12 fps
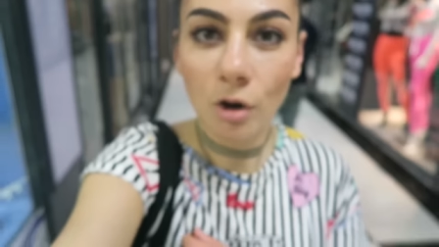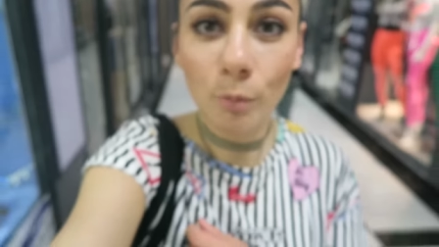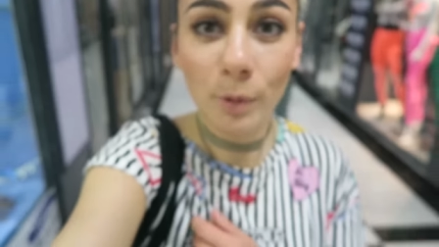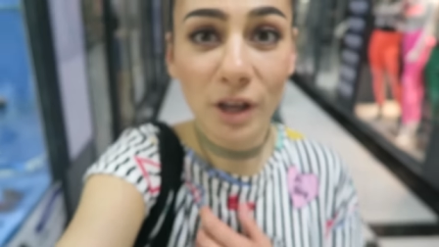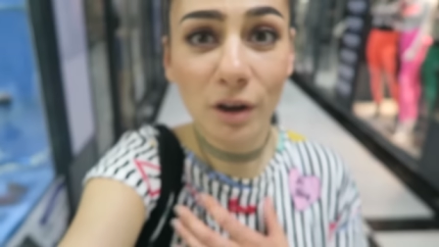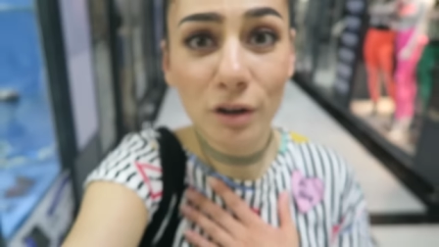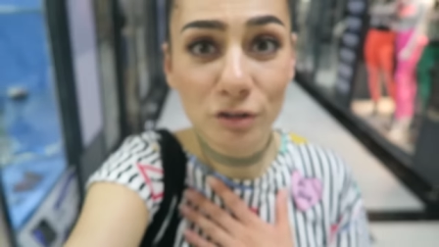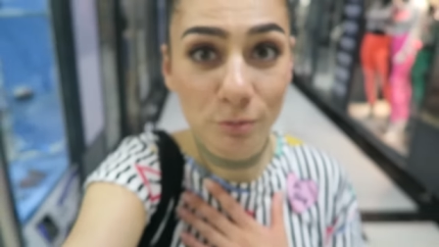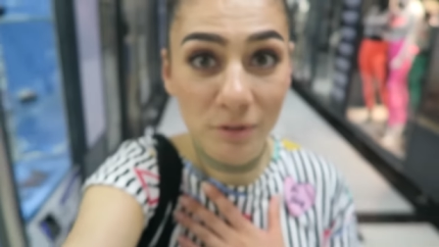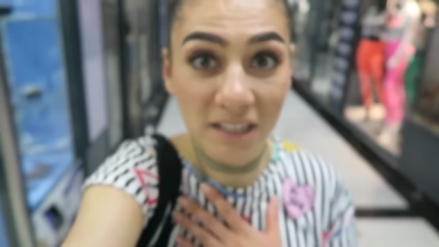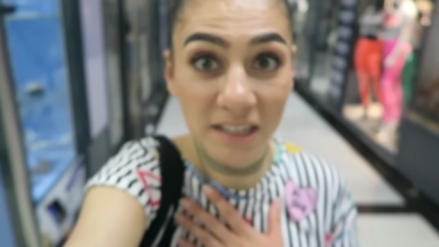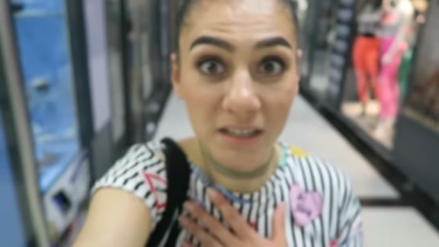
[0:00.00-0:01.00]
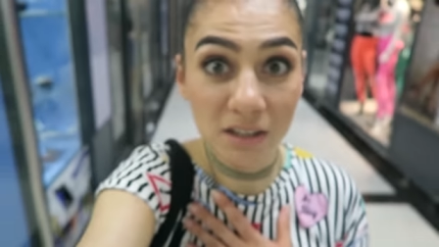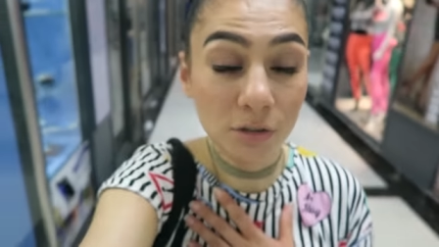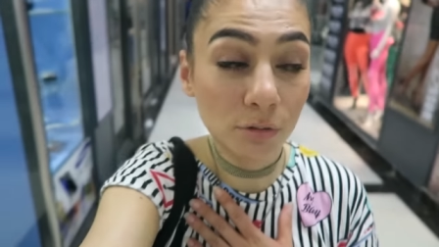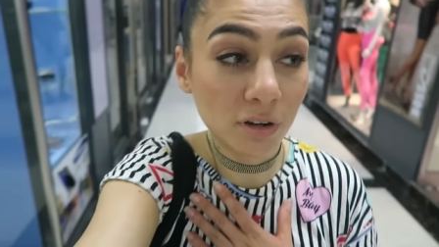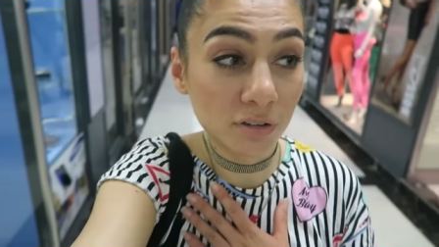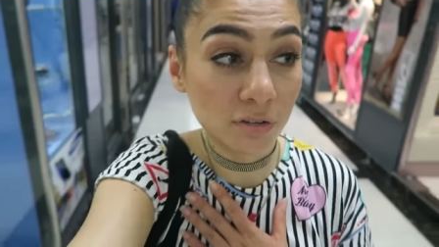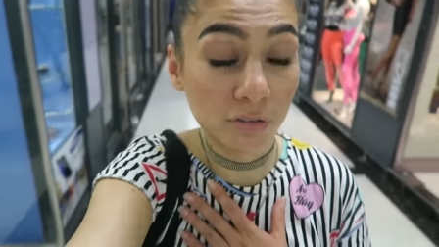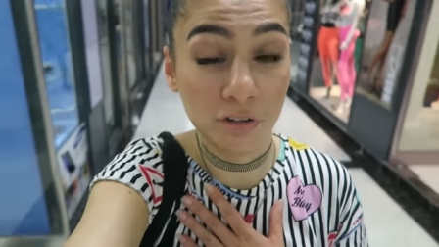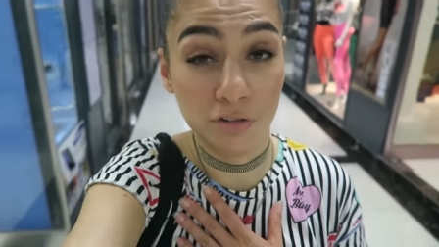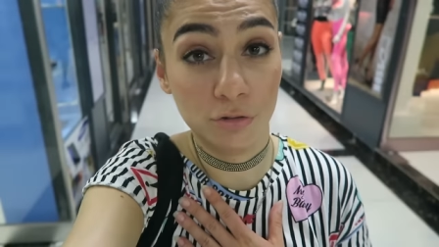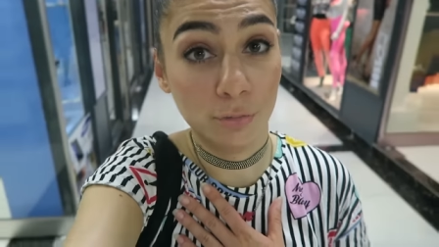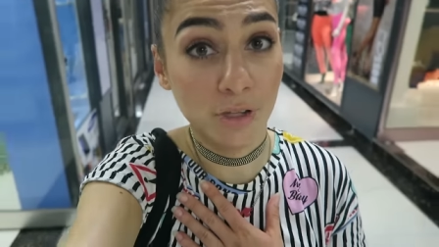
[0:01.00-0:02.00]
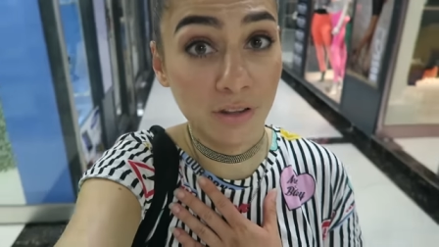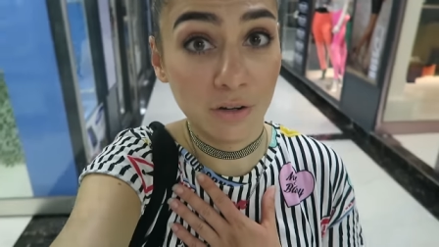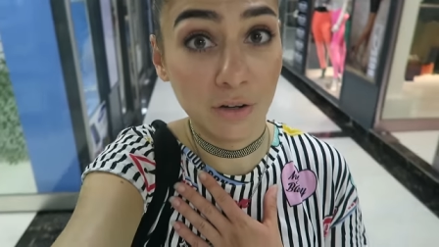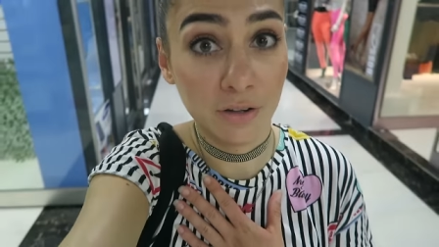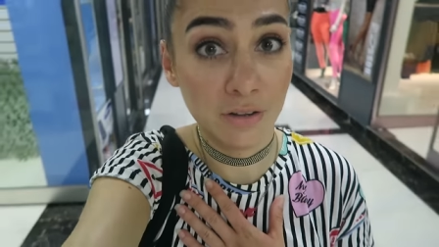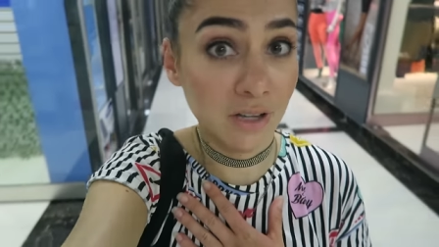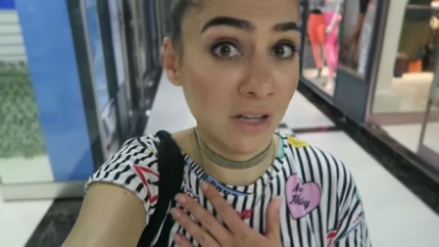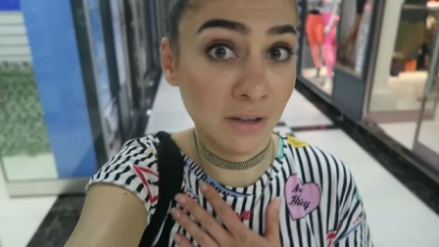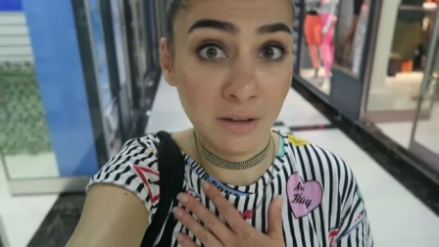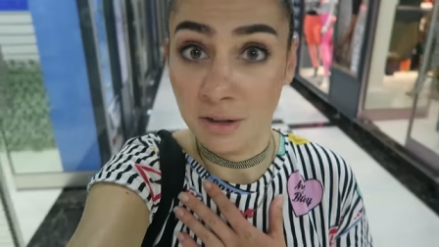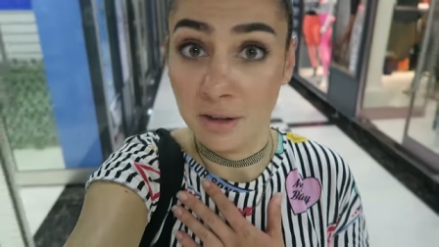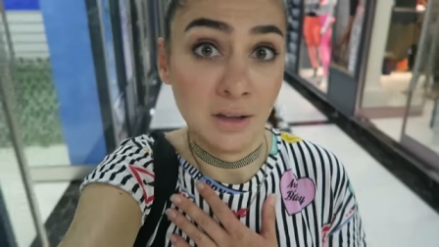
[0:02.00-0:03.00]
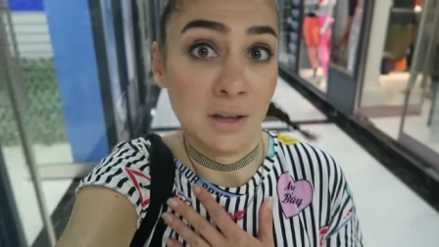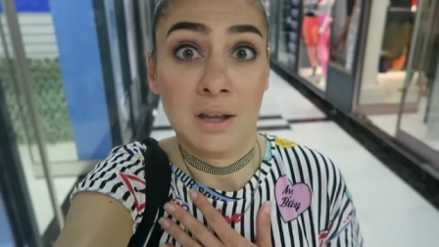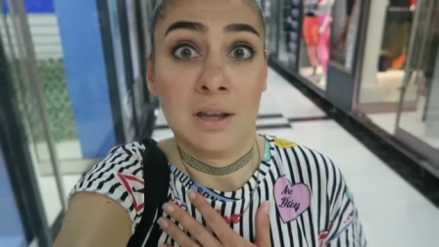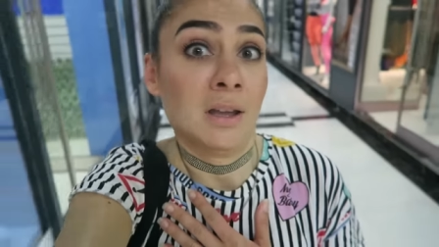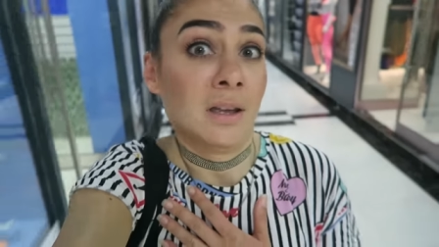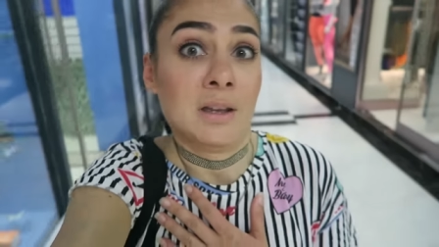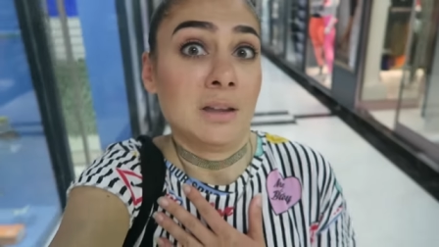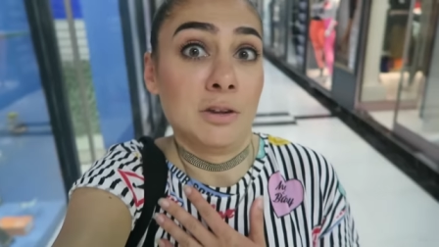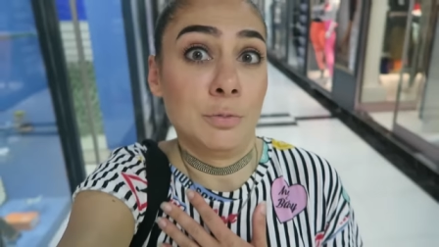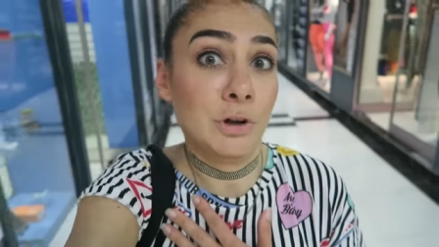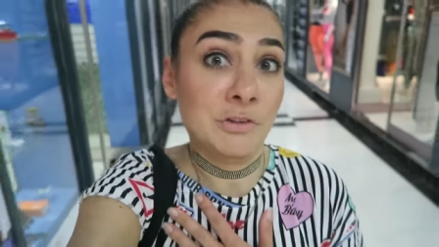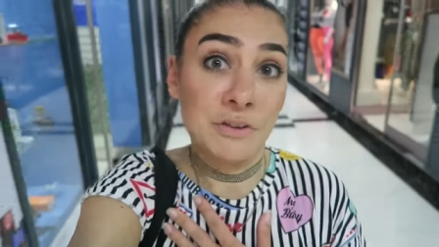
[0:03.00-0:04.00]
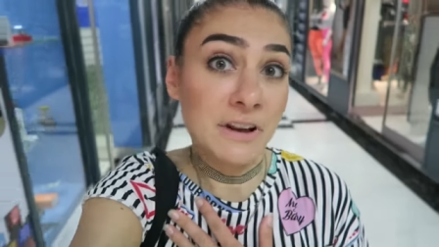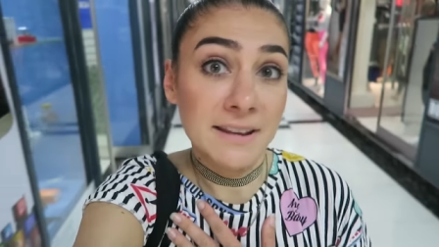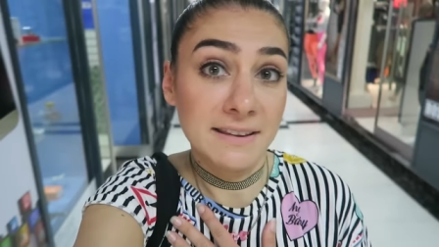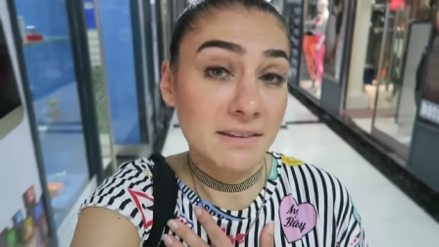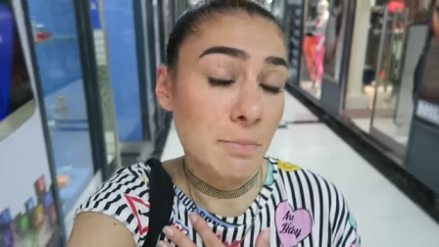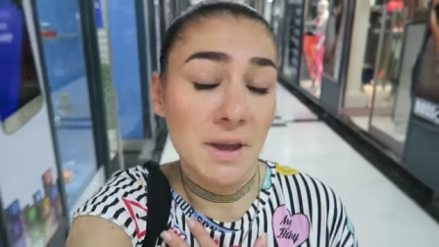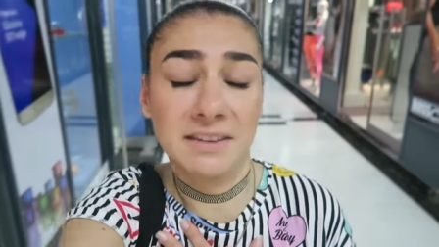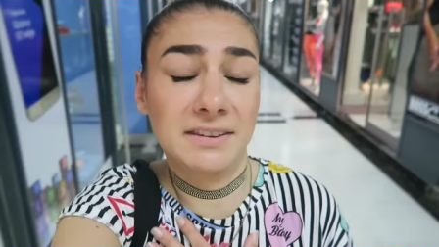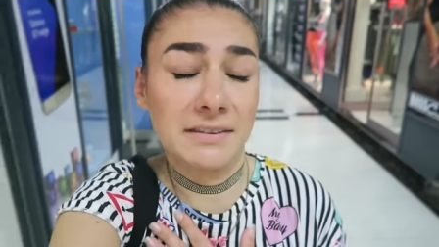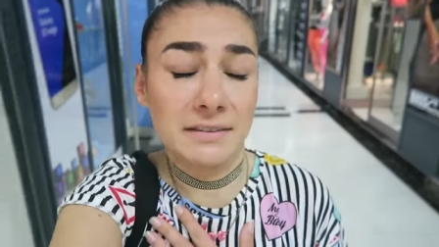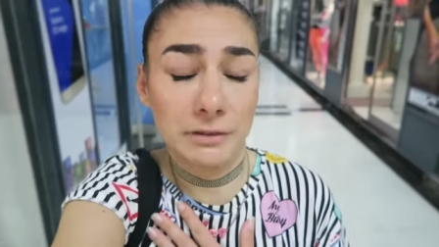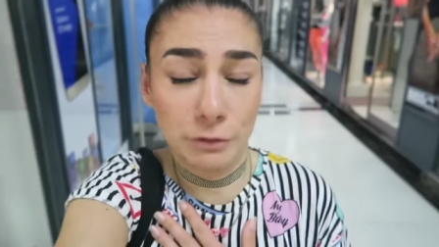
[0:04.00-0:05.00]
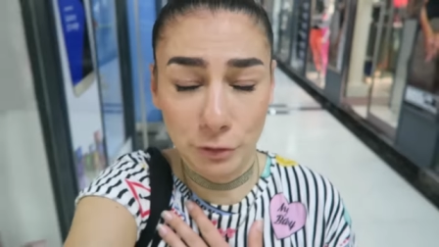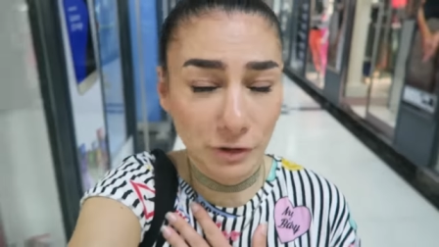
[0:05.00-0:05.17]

Oh my gosh, really? You are such a sweetheart and your boyfriend is the best